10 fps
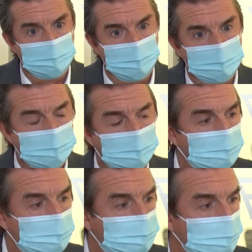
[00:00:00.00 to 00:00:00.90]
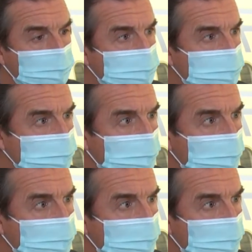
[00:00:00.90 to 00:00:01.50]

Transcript: also for the business